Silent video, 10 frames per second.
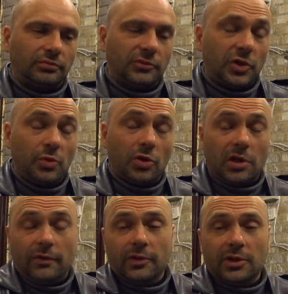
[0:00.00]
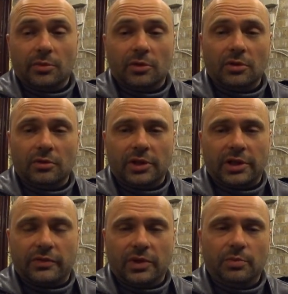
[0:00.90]
It's more comfortable,
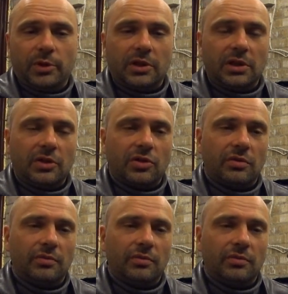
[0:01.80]
has wind protection,